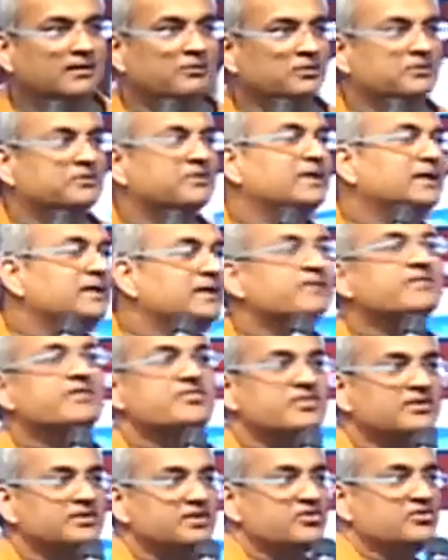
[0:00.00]
One of the really
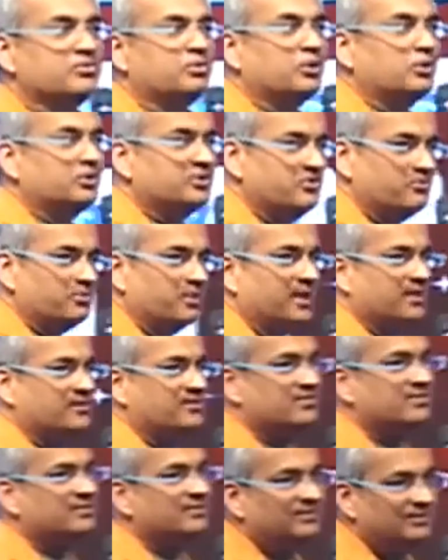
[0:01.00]
interesting things about all these
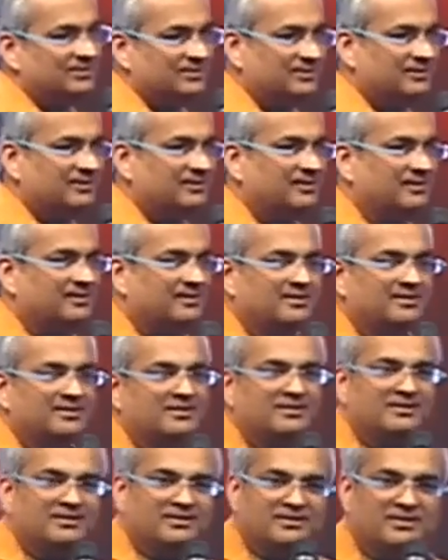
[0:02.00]
brands
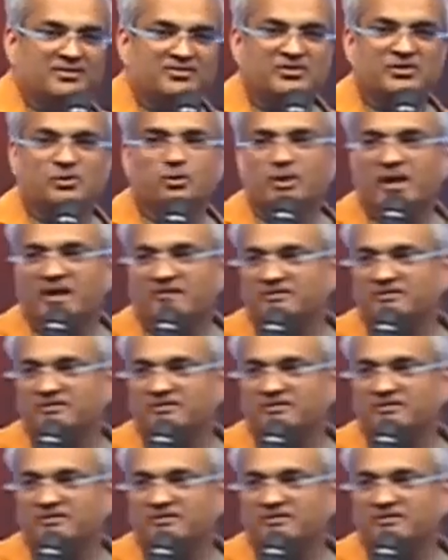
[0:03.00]
is they don't